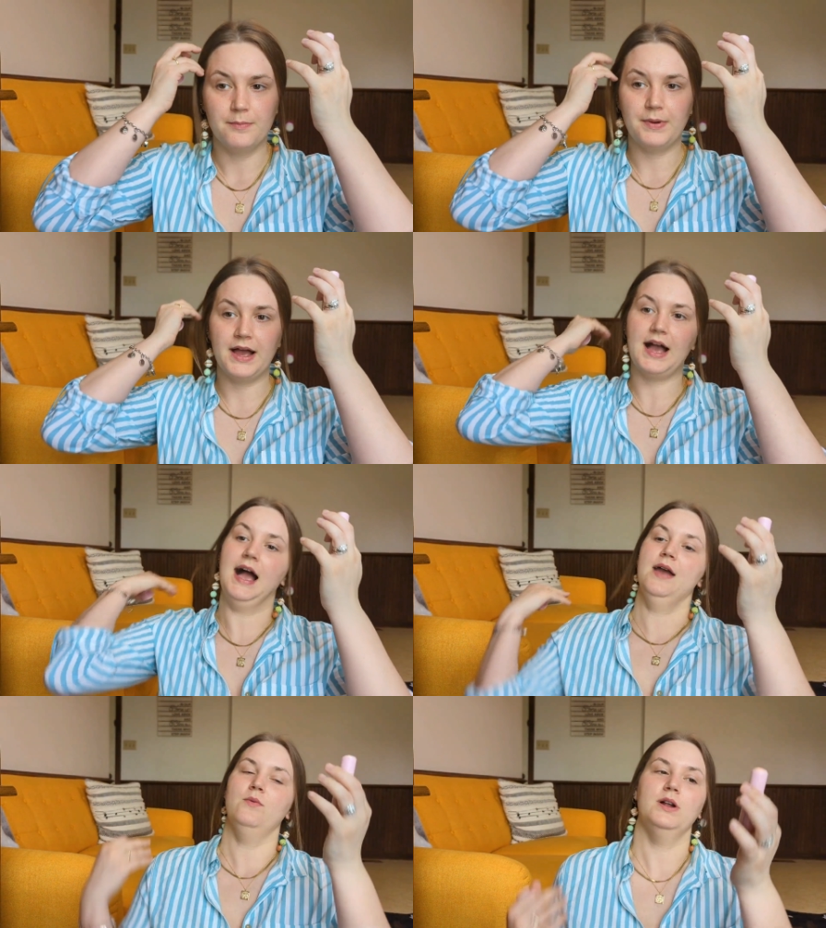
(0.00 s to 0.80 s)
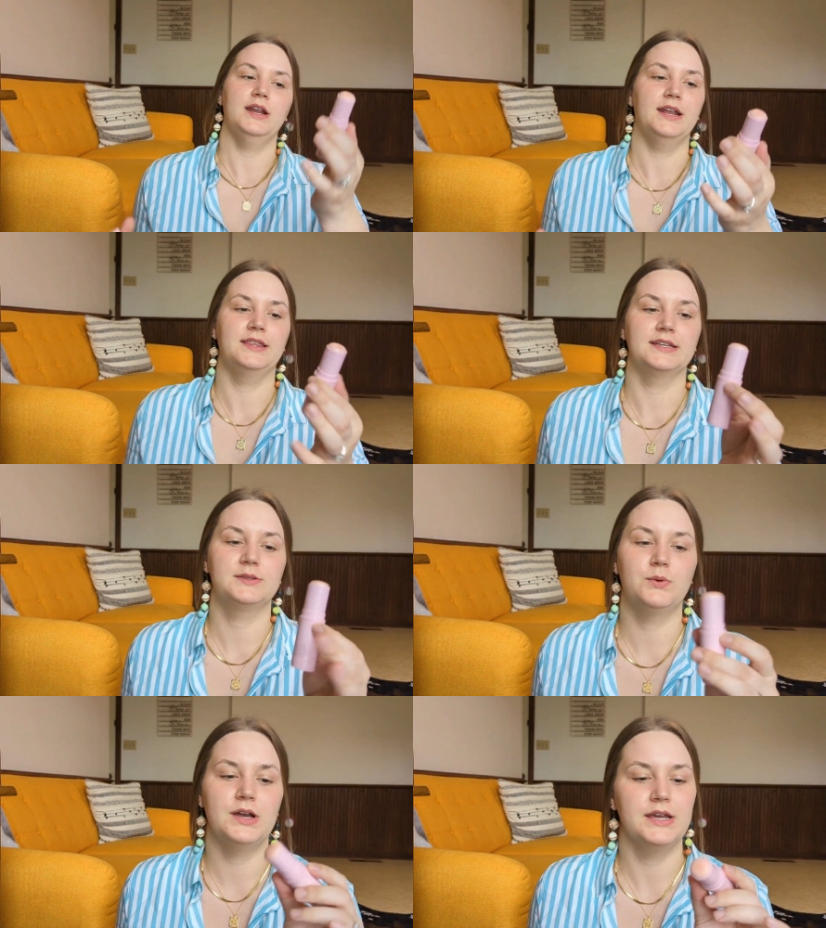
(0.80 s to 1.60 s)
But I wanted
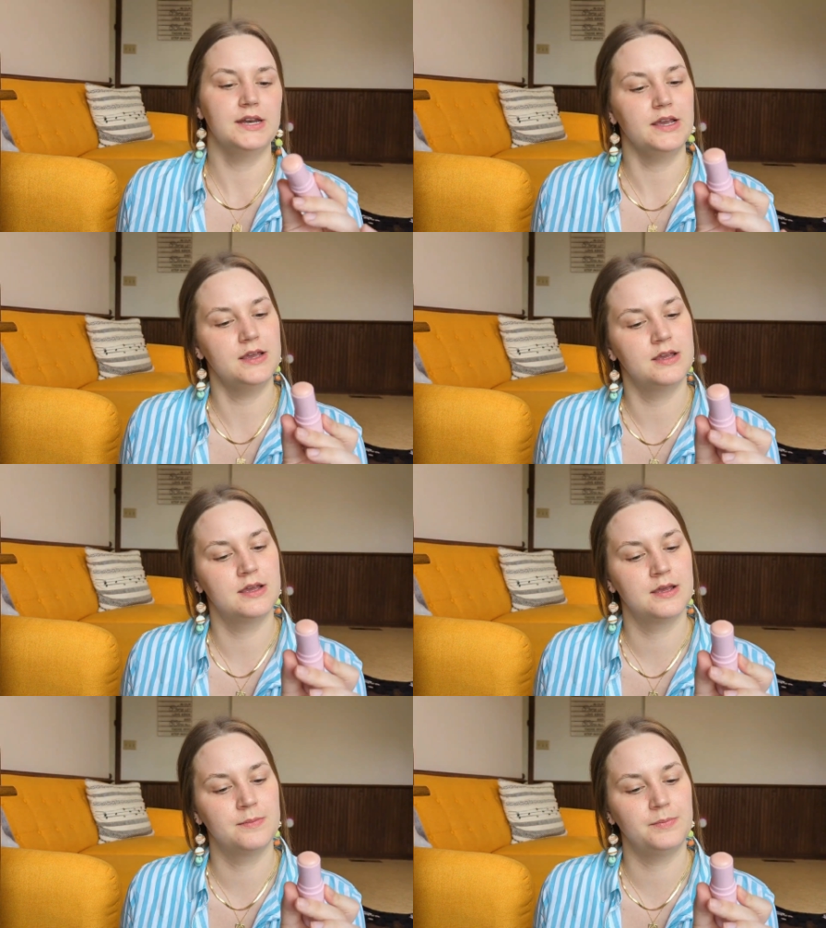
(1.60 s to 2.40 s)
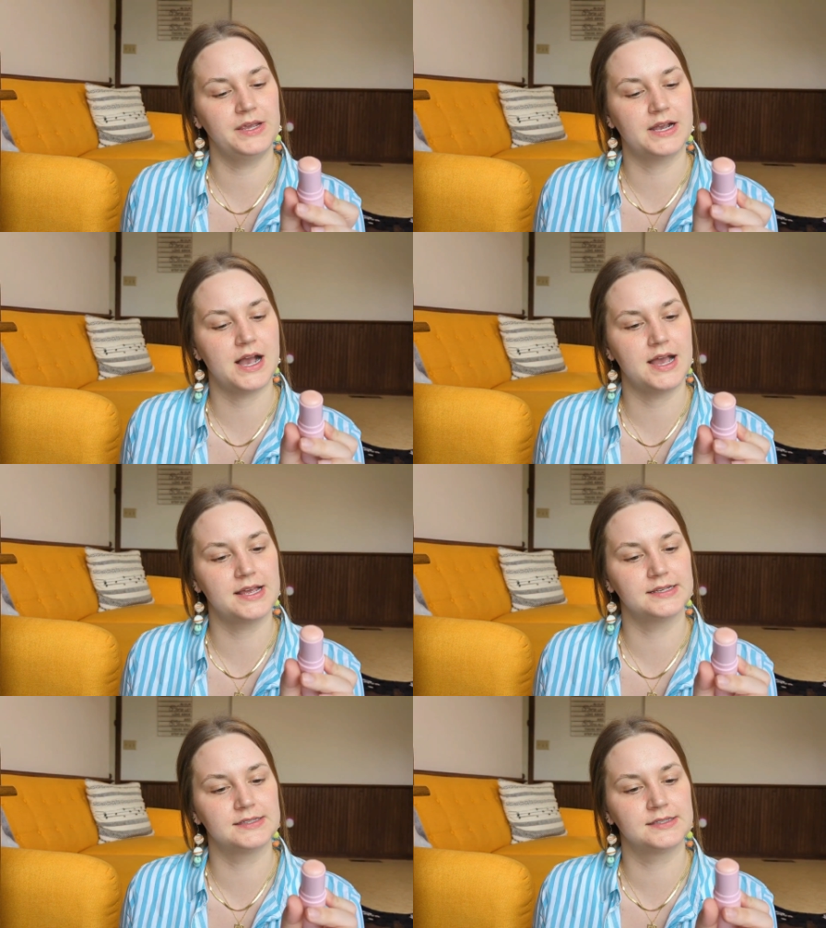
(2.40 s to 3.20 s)
this one
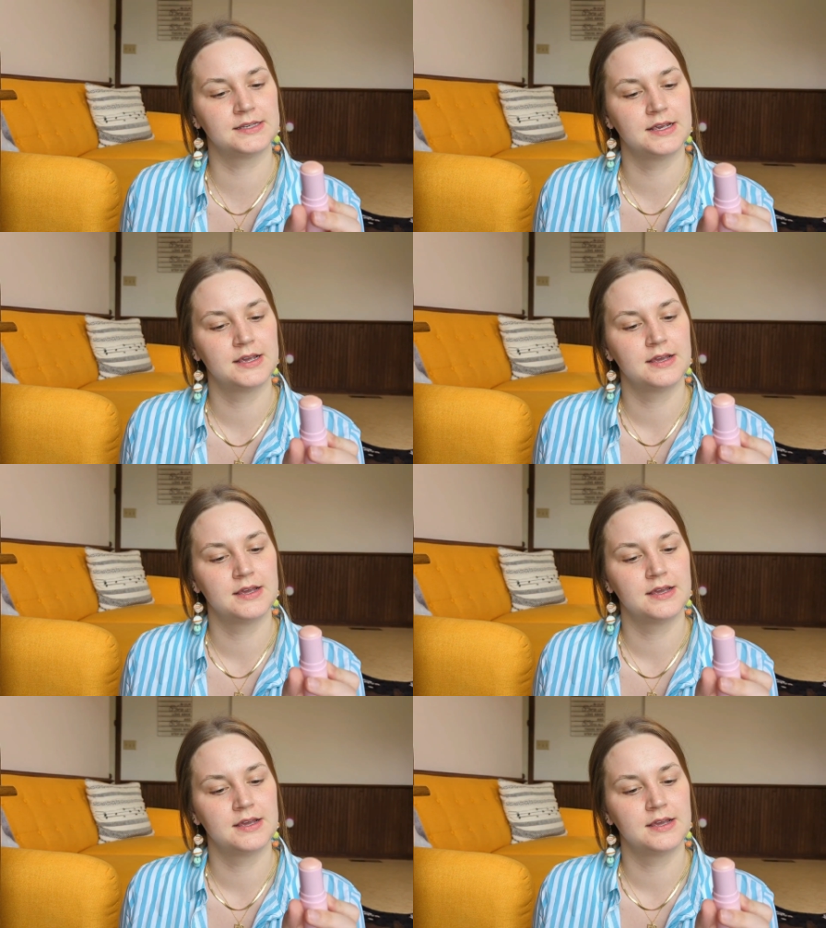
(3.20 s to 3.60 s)
because